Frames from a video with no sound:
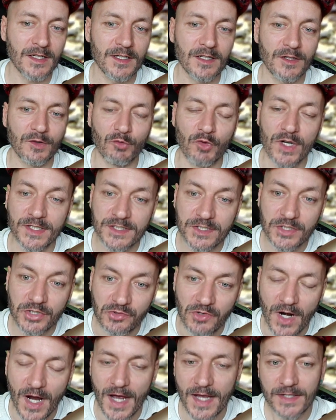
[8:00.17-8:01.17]
will
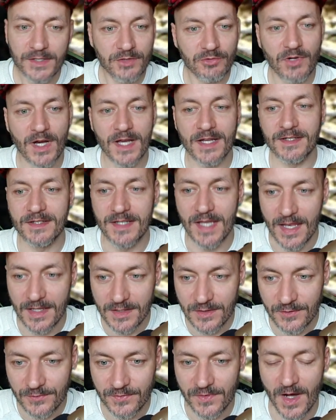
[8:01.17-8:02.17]
try to
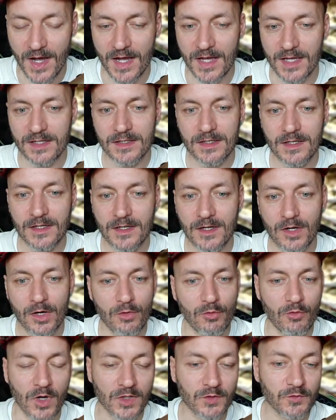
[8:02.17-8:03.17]
identify
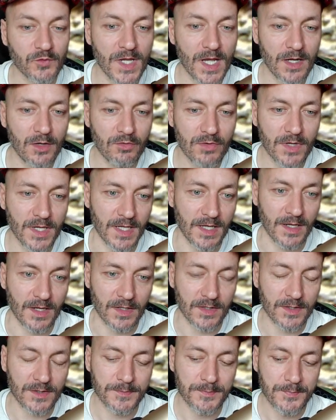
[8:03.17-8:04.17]
what we are looking
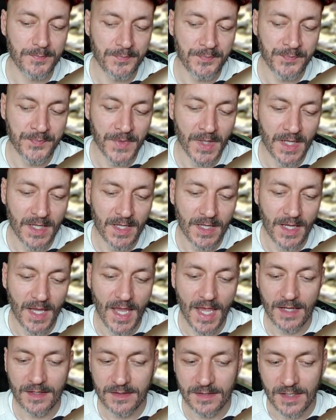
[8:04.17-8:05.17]
at.
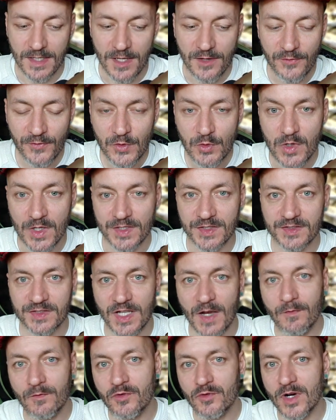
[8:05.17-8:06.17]
And if you are
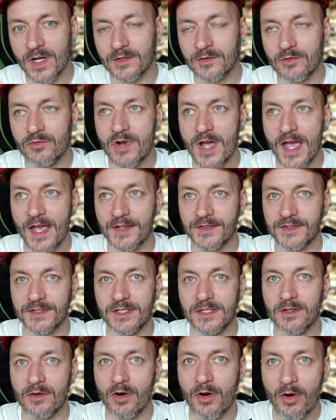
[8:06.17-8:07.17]
someone who has
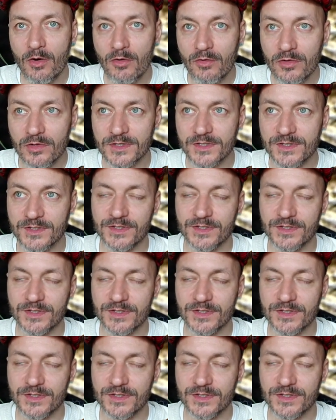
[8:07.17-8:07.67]
the old